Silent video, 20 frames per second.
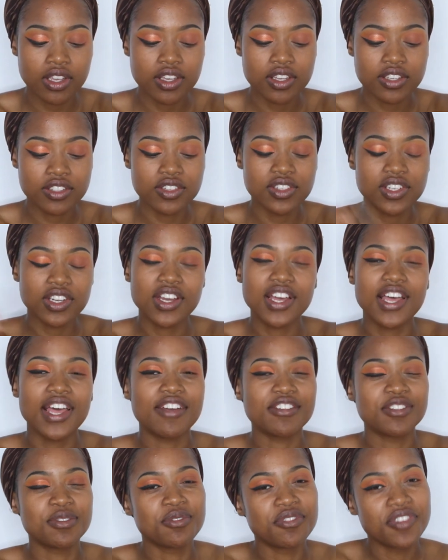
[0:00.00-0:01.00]
So now I
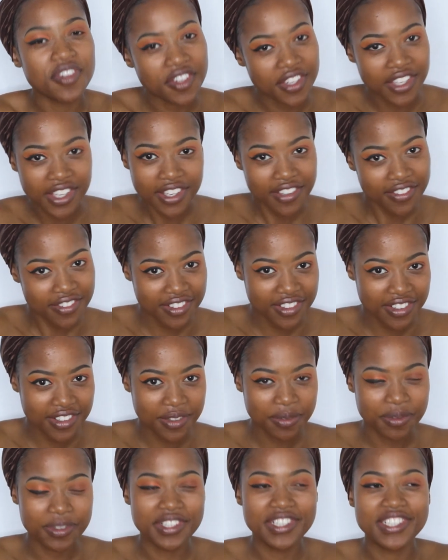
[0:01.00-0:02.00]
have to be very careful
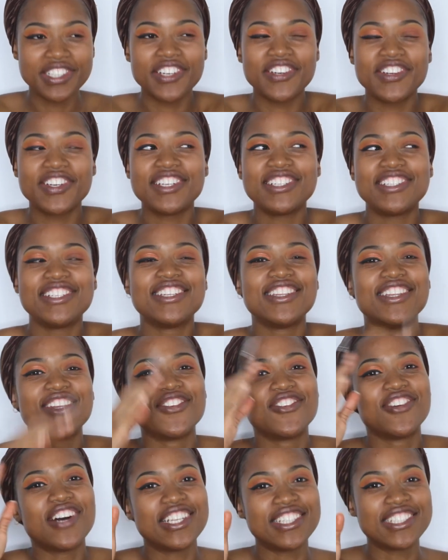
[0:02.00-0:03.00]
because I already did the
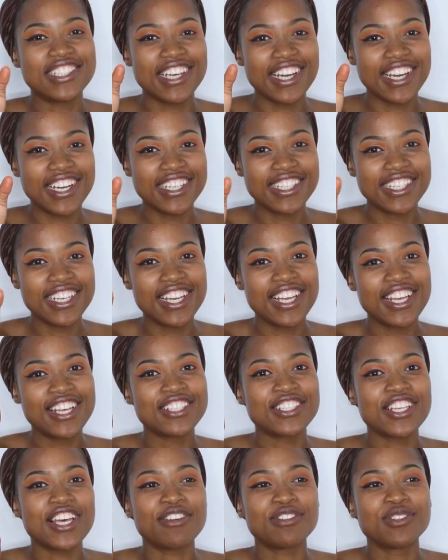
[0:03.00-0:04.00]
one side,
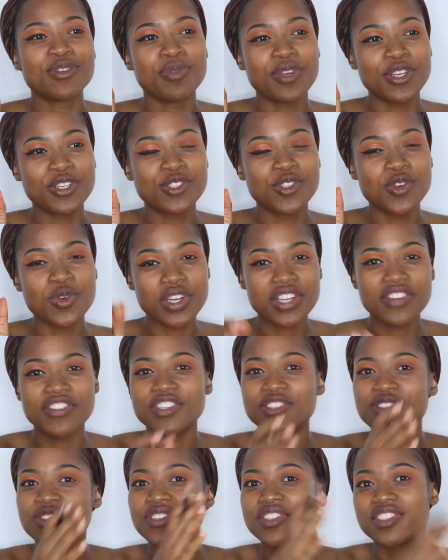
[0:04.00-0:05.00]
so I have to make sure whatever I
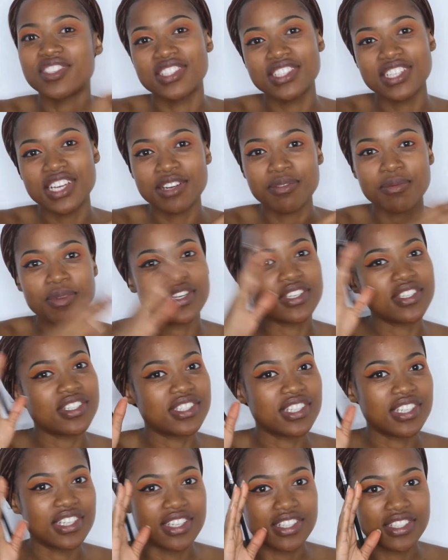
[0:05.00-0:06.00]
do on this side matches
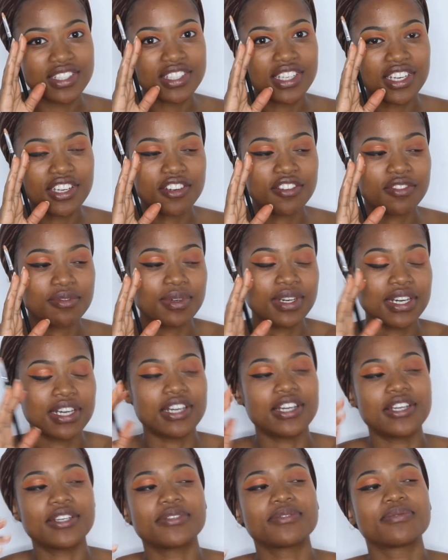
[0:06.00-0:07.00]
the side of my
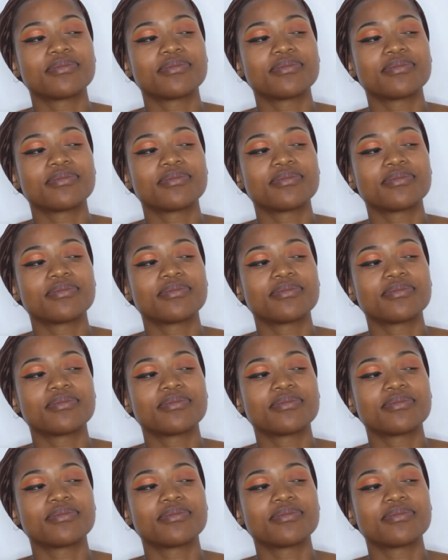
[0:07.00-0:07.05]
eye.